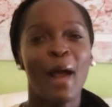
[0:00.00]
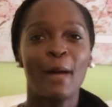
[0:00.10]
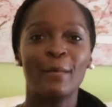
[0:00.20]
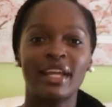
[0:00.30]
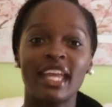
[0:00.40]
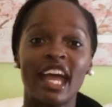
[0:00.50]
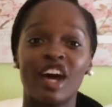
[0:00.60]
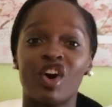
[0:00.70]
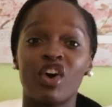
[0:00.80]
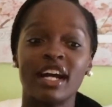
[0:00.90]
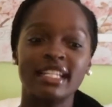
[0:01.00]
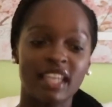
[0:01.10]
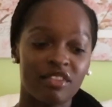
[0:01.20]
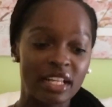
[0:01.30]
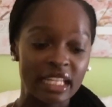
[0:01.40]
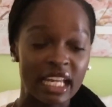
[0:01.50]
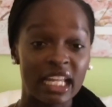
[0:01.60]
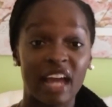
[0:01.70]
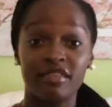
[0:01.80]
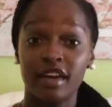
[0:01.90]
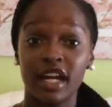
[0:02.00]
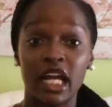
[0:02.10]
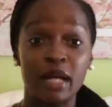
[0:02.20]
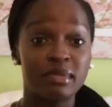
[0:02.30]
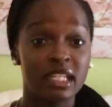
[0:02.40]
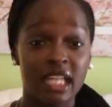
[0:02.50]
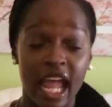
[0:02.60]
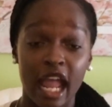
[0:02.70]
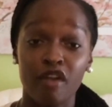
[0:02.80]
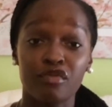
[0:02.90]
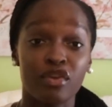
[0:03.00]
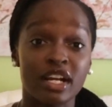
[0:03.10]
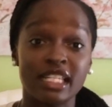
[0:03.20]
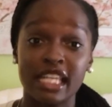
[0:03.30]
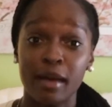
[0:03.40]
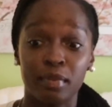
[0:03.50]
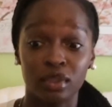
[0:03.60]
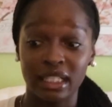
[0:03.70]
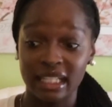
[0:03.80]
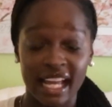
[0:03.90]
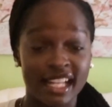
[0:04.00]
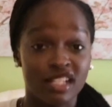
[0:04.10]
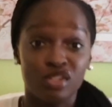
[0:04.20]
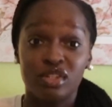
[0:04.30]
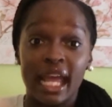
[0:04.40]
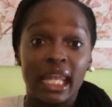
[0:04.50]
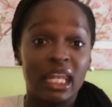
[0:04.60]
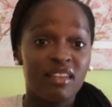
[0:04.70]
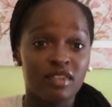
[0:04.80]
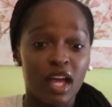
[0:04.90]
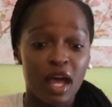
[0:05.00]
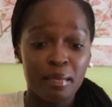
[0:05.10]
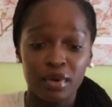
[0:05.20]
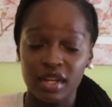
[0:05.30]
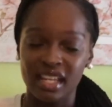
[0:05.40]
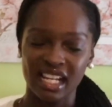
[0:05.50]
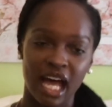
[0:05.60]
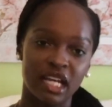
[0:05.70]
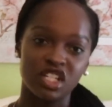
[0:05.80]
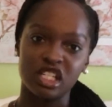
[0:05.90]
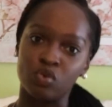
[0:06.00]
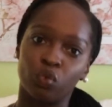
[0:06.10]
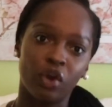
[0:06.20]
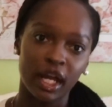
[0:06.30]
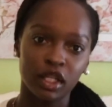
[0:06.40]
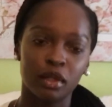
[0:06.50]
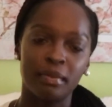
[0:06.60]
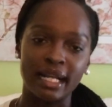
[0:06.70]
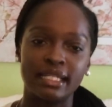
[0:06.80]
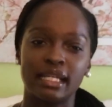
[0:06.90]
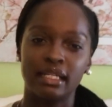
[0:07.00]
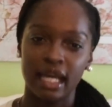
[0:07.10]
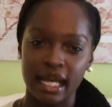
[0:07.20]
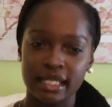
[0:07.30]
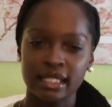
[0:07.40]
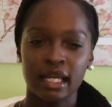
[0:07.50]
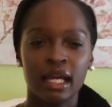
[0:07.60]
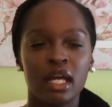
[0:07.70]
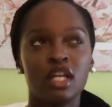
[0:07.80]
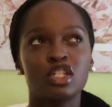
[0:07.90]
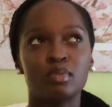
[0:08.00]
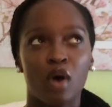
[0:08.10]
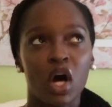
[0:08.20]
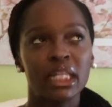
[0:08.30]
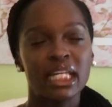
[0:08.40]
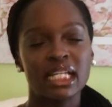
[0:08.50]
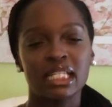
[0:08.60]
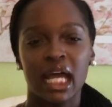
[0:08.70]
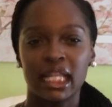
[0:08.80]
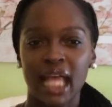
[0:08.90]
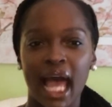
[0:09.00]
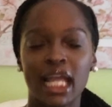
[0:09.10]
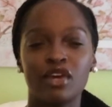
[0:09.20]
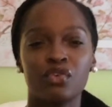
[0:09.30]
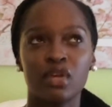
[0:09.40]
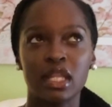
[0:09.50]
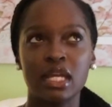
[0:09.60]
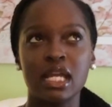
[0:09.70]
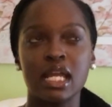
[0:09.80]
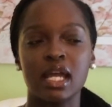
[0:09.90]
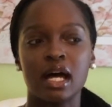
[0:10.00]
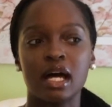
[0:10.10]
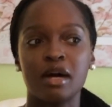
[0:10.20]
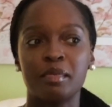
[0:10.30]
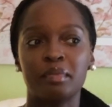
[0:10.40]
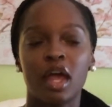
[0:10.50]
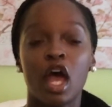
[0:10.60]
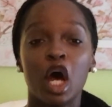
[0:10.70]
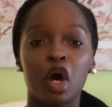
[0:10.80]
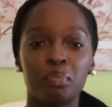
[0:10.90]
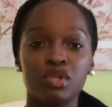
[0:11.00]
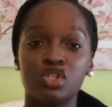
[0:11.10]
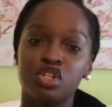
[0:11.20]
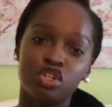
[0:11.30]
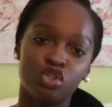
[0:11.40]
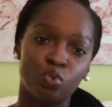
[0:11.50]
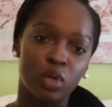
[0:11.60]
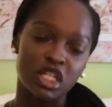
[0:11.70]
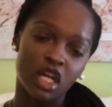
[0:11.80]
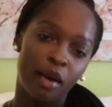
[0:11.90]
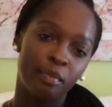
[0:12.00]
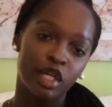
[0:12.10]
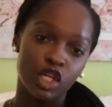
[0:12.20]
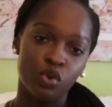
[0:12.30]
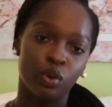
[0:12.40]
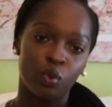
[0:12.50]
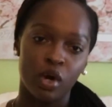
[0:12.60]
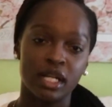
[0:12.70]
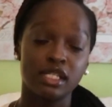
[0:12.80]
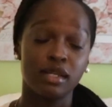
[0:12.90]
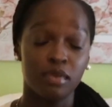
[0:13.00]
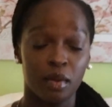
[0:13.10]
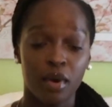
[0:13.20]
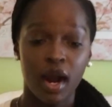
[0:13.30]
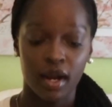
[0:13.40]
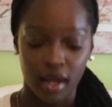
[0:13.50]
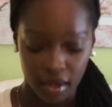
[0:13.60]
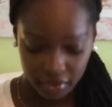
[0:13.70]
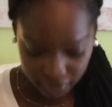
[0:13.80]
But yeah, or is everything like very up to date? For example, the desks, do they lift up, or are they kind of just regular basic desks? Small things like that can really help you choose which company you would want to be a part of.